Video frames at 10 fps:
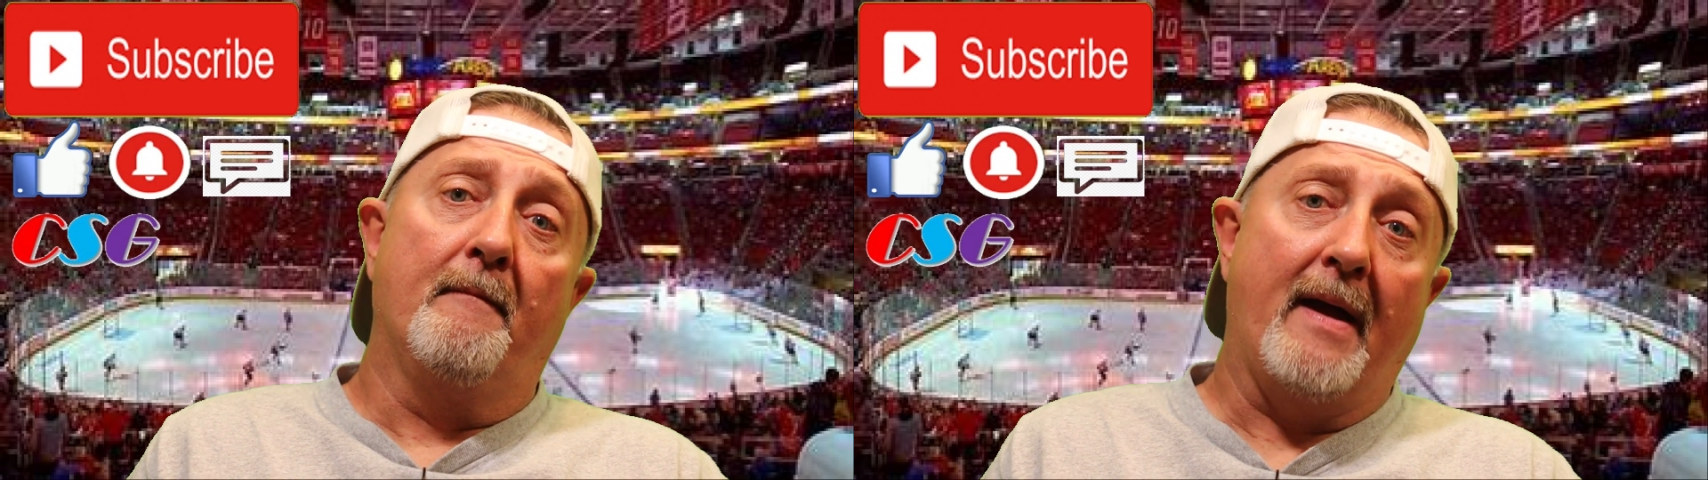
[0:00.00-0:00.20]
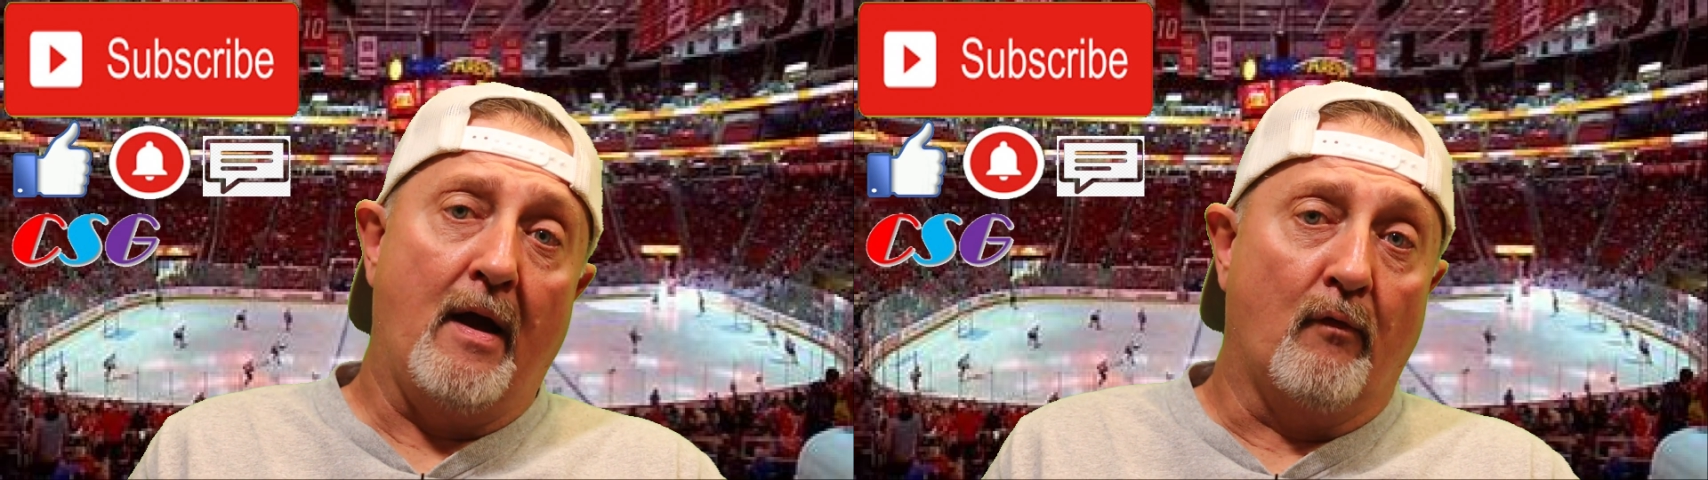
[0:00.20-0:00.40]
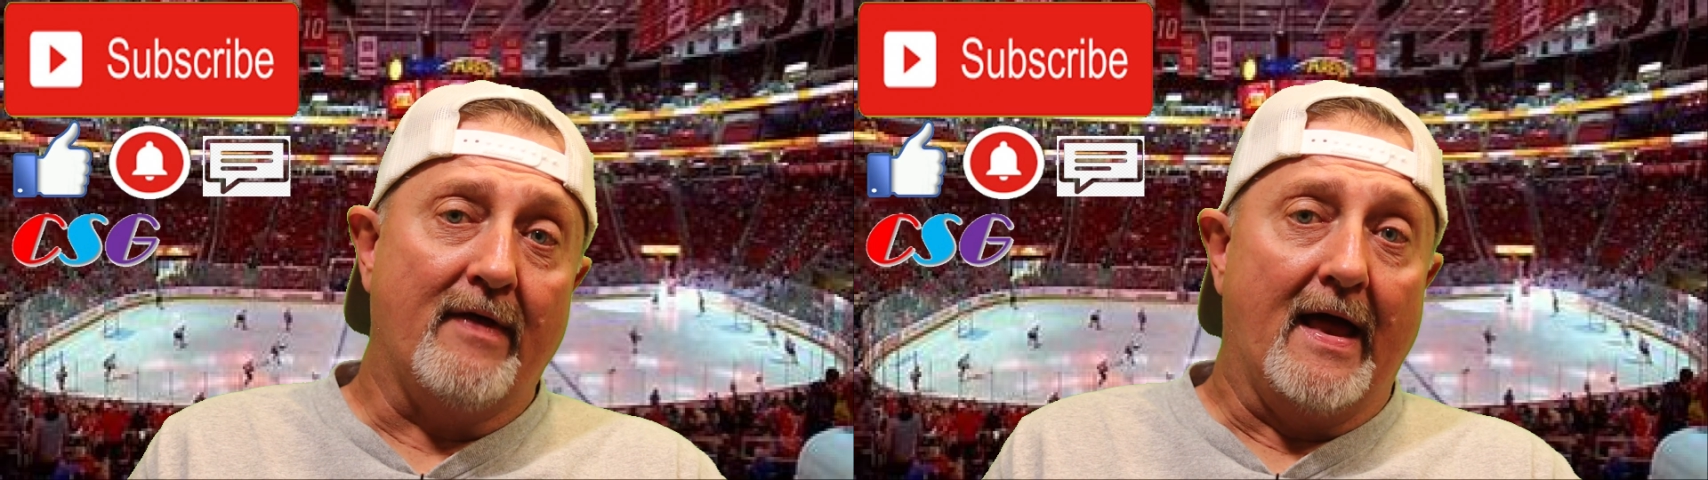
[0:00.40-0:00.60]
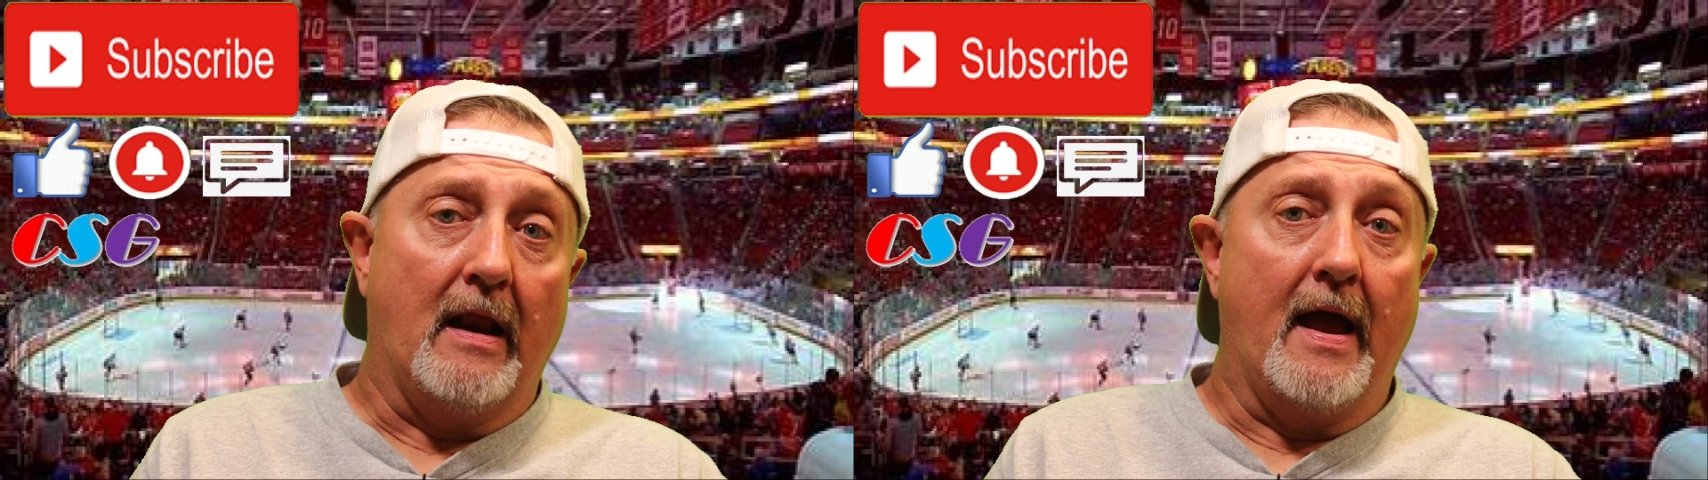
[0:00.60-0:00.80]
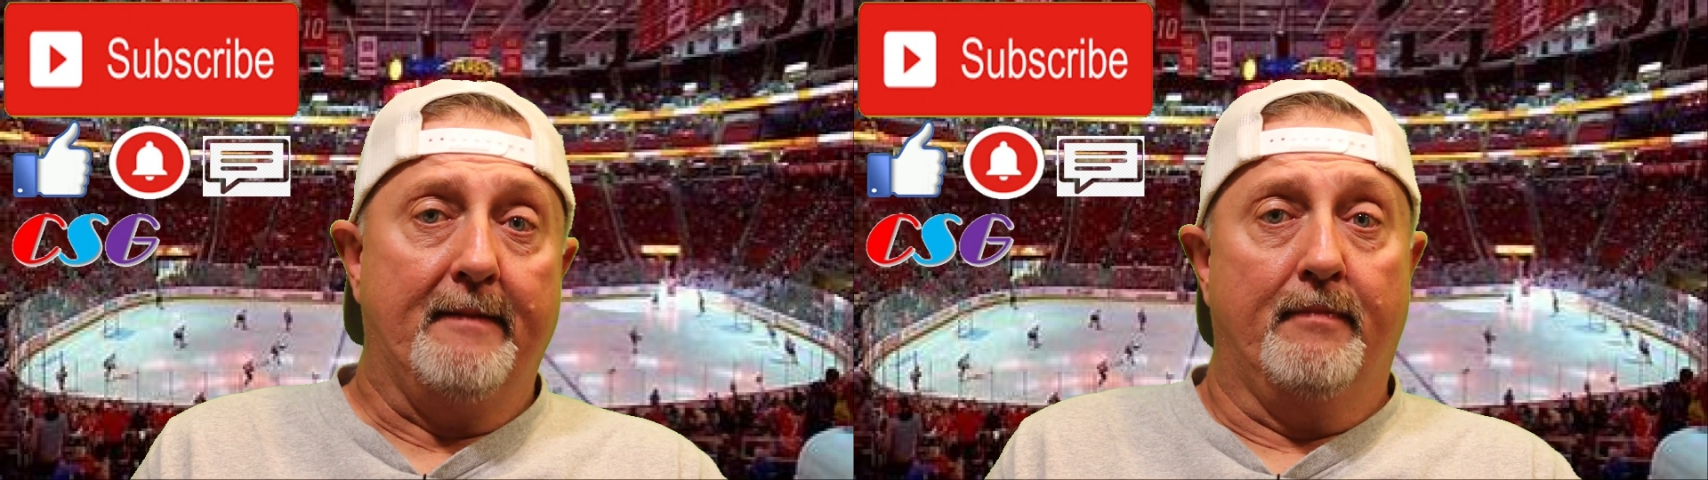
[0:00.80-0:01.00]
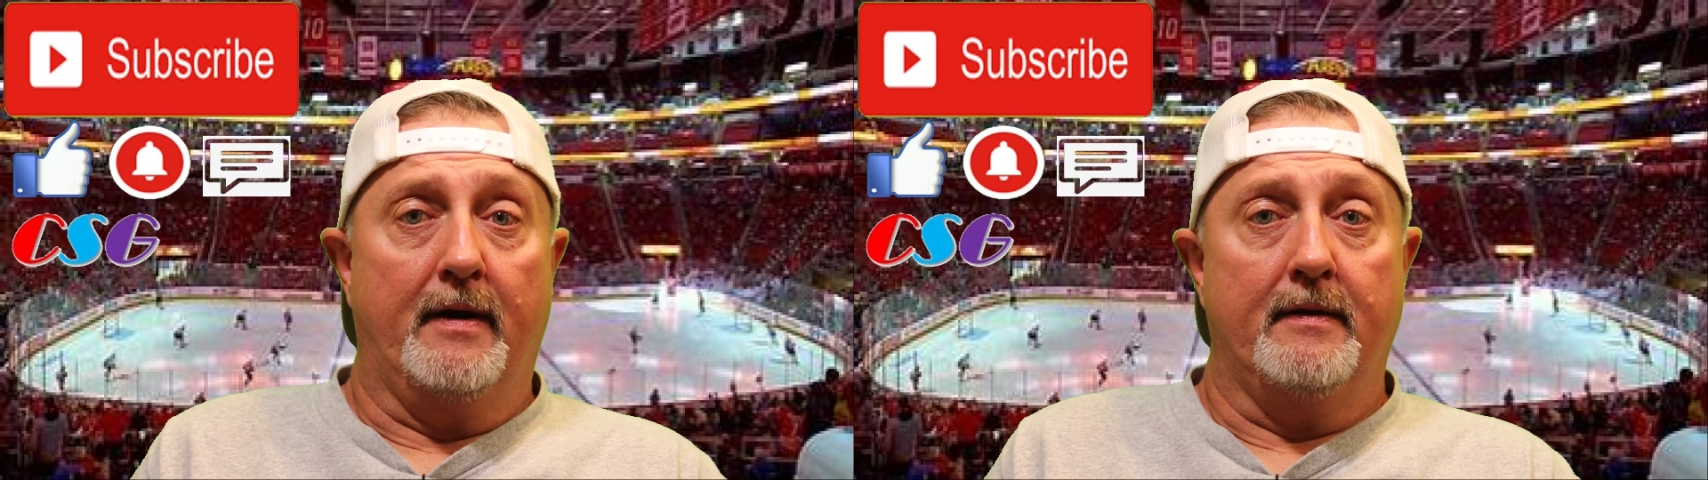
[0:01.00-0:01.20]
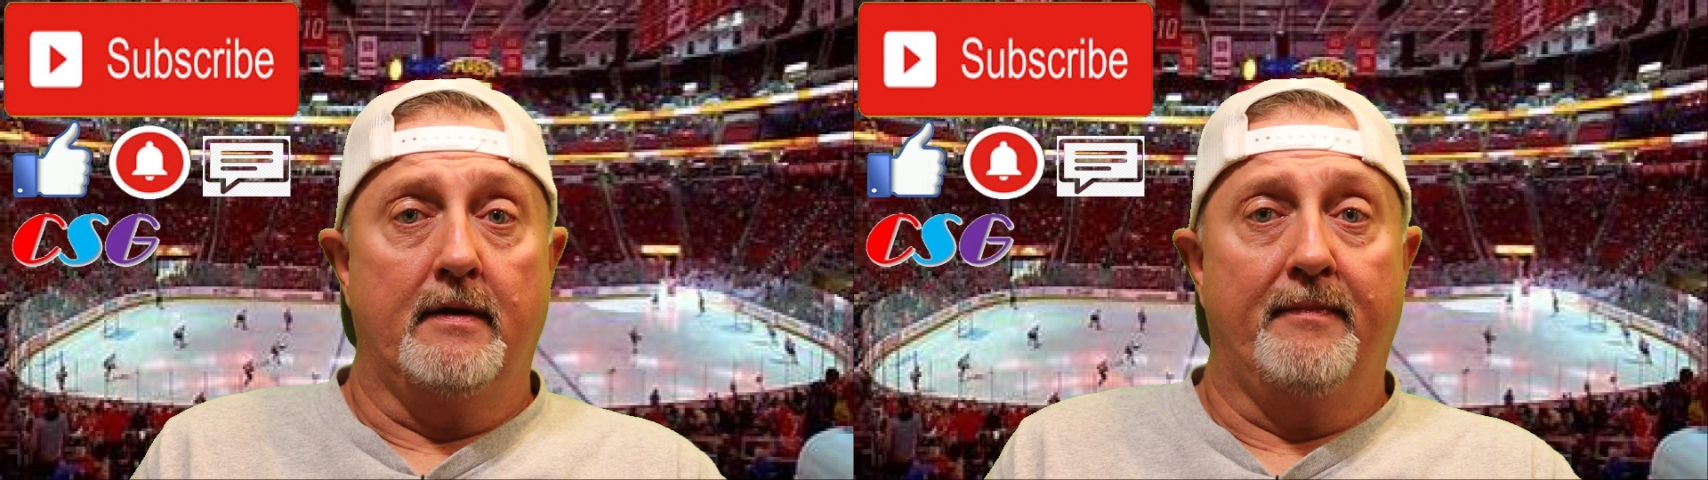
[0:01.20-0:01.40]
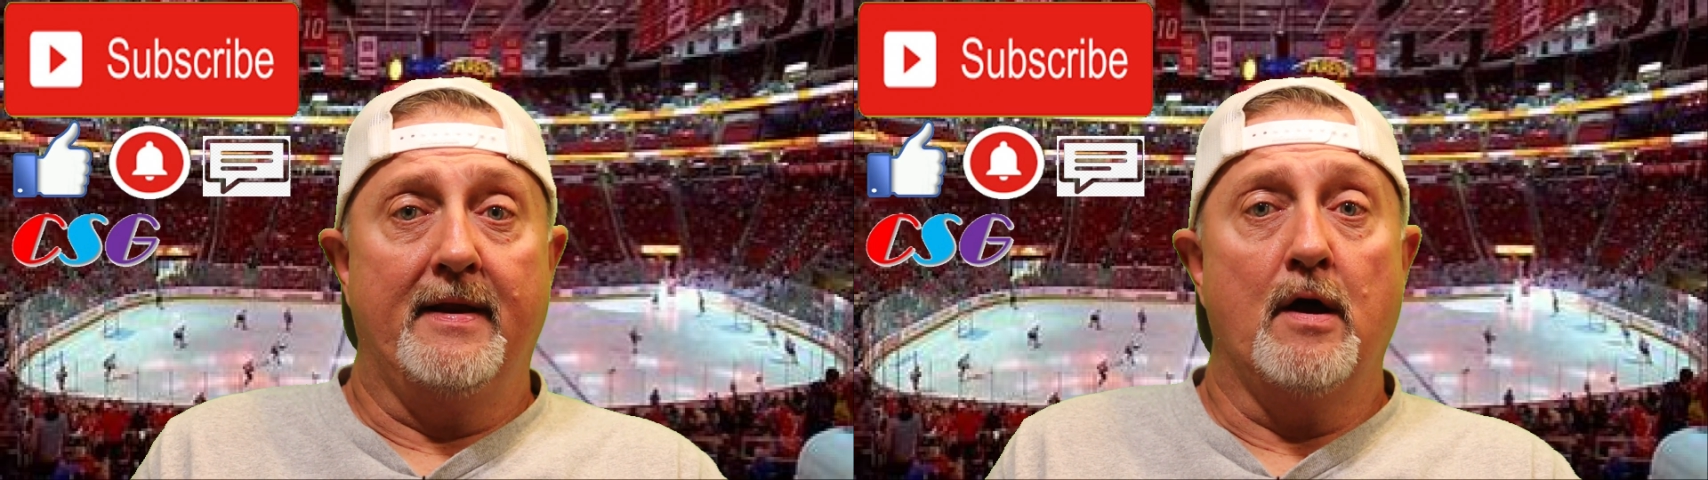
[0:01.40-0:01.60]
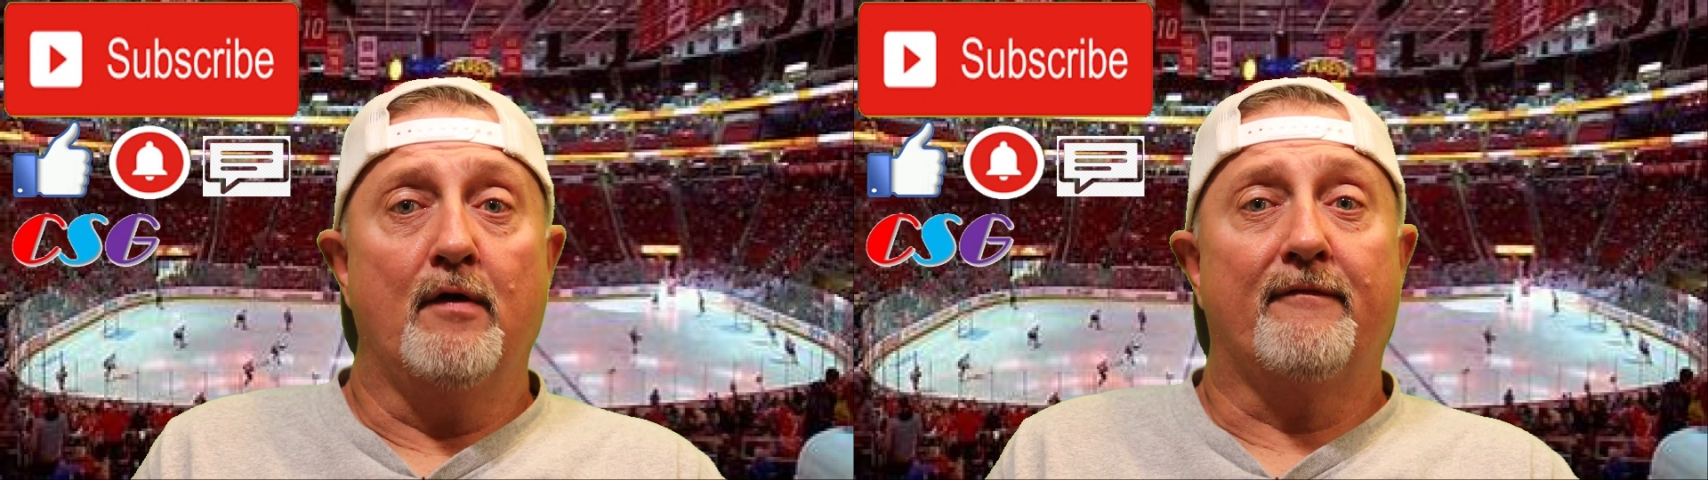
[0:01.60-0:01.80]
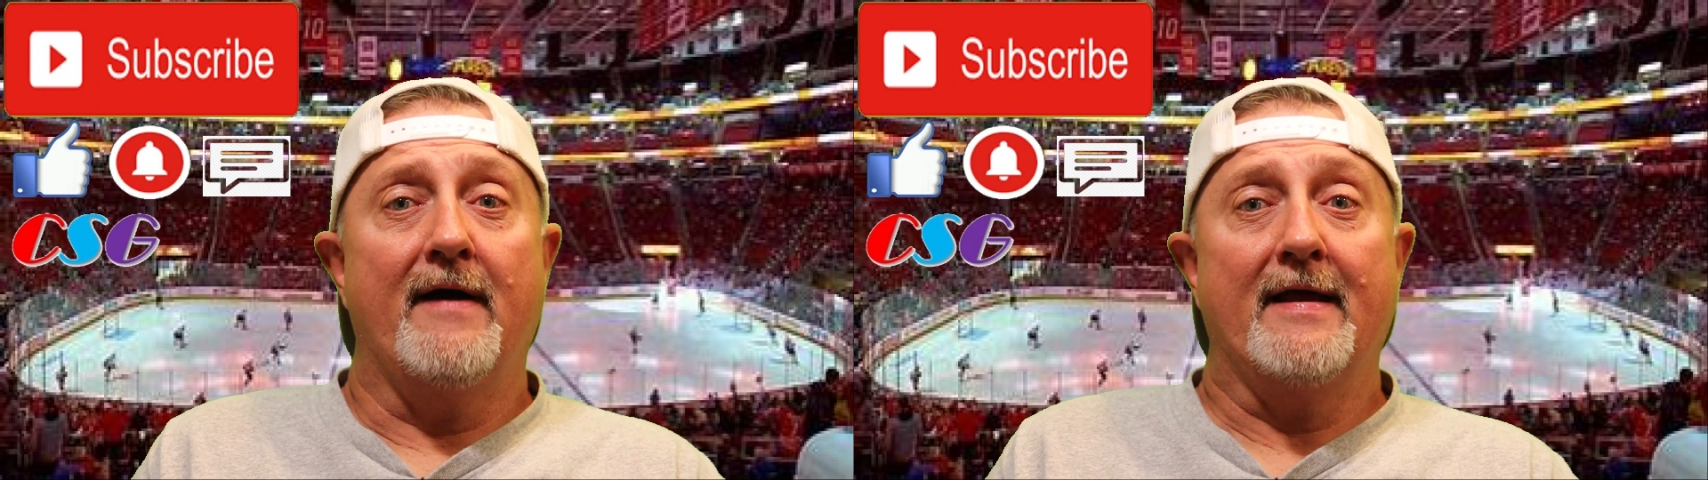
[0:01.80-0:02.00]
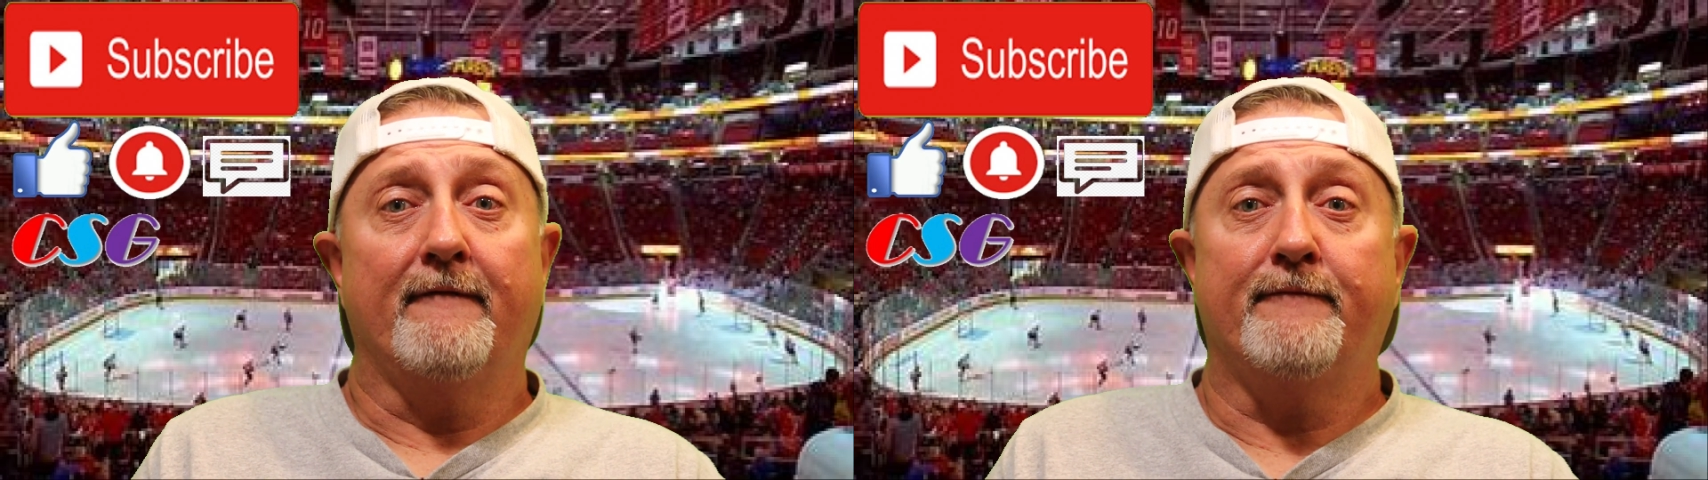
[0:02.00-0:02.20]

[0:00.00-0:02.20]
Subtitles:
Pound that like button to be notified of